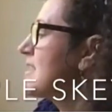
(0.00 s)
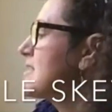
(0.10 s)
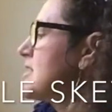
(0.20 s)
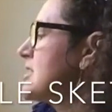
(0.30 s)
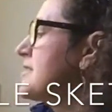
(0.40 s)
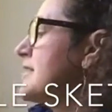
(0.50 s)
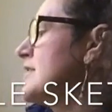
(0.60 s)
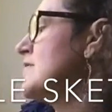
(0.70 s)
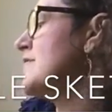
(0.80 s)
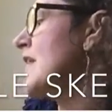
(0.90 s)
So this is the
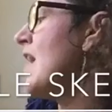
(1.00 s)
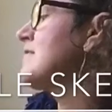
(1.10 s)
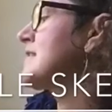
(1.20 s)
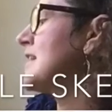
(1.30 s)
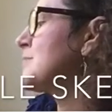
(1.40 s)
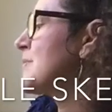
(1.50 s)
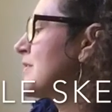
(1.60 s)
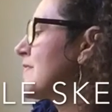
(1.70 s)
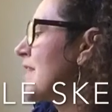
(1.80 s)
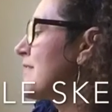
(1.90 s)
Unit 5
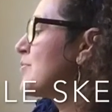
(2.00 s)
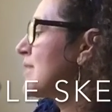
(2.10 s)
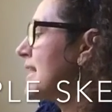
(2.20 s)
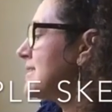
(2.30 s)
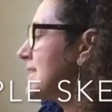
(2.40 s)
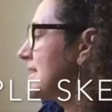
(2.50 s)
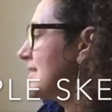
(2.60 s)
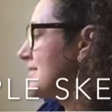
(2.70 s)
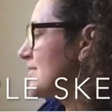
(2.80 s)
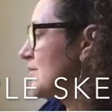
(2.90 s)
Sketchbook
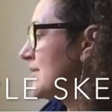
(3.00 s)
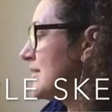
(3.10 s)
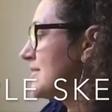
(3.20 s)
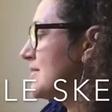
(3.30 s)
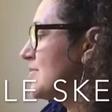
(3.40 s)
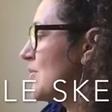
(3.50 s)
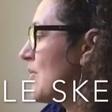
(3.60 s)
5.18 Surrealism or